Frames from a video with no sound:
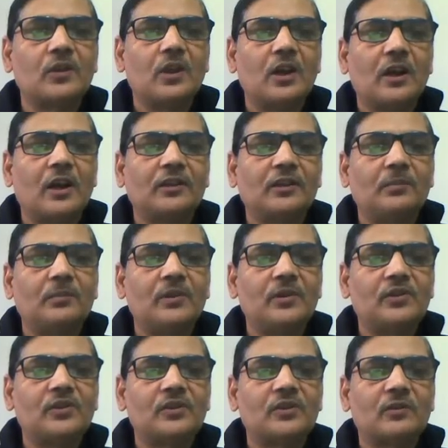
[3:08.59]
on the
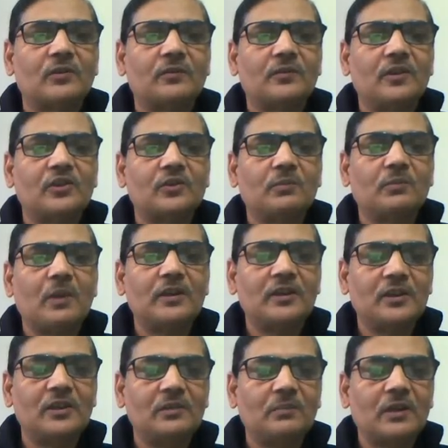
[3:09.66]
basis of its
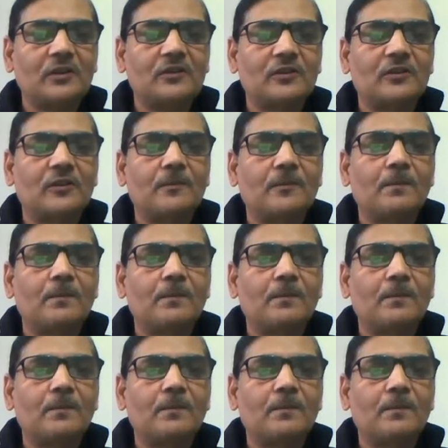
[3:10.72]
binding pattern.